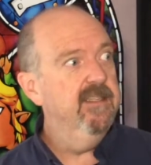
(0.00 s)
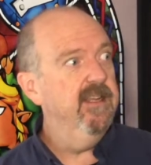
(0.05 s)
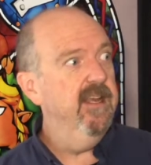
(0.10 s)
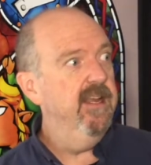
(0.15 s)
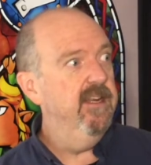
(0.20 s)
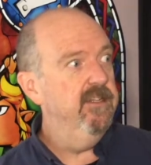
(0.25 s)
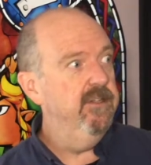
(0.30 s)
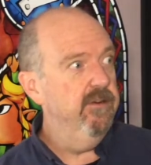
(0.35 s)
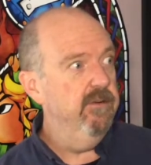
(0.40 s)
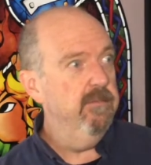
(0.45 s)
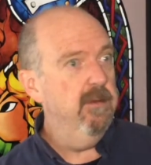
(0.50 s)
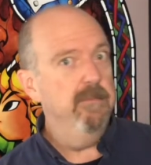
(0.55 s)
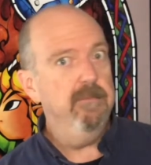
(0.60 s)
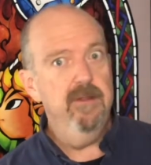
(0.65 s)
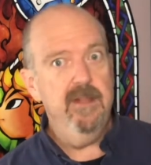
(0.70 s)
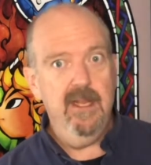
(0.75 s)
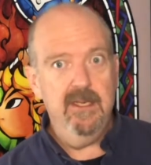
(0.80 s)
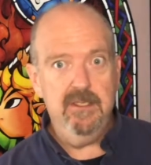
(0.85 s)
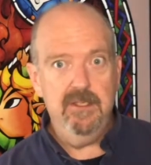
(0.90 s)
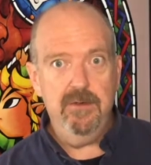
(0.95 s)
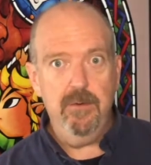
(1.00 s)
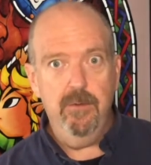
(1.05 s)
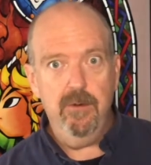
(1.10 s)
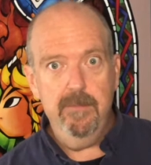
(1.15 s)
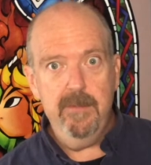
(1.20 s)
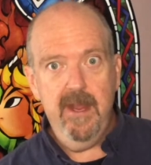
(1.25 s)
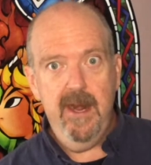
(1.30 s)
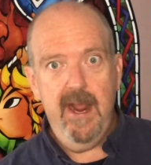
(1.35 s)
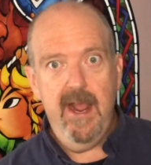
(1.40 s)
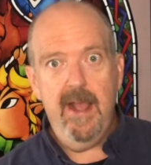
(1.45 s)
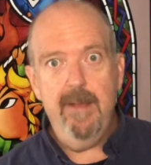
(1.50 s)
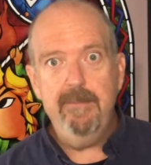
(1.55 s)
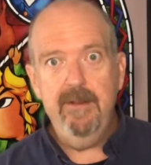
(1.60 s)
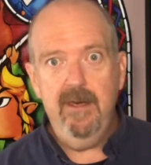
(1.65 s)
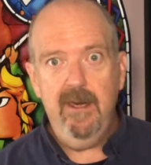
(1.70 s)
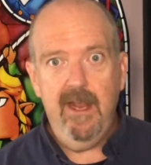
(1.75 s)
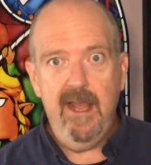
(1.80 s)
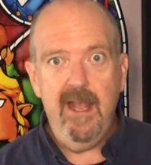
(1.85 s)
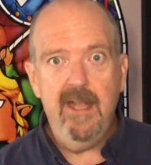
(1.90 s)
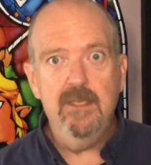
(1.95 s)
and do you remember that storm that happened
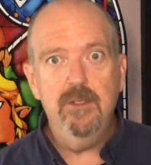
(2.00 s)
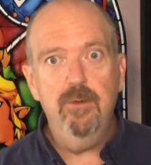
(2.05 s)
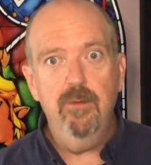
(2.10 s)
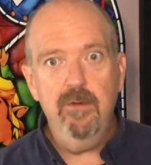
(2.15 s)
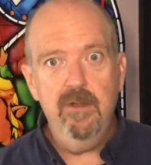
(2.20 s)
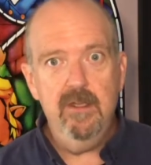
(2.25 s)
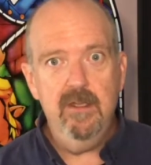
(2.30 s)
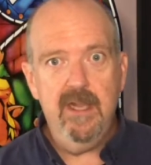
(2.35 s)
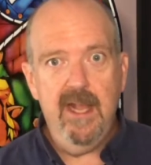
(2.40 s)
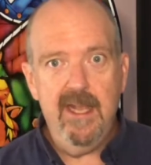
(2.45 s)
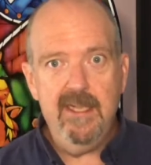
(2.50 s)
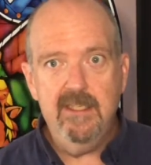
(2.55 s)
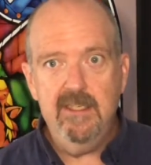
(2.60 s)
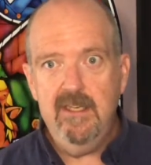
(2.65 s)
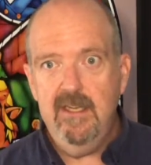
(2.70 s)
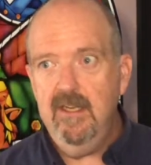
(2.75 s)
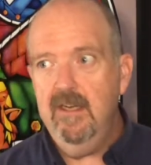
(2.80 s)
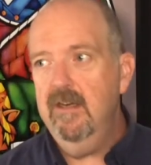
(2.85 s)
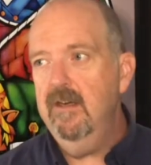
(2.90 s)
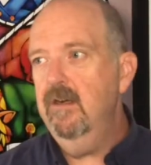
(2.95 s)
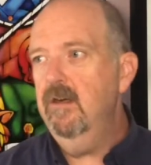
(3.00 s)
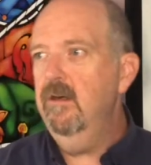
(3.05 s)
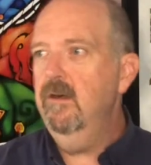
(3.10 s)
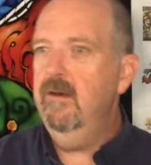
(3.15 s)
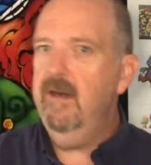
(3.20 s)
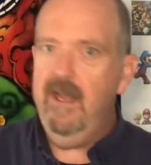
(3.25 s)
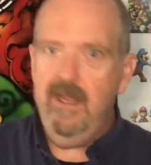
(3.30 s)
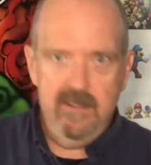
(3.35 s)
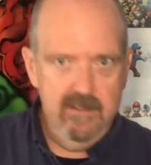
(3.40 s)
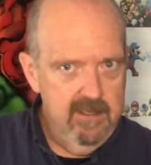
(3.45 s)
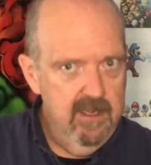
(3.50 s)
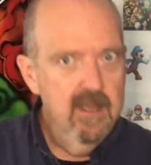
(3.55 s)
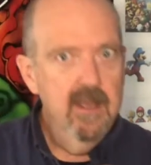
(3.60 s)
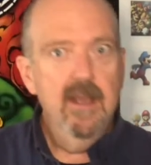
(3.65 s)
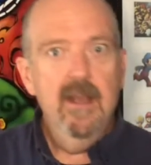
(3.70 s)
last year, and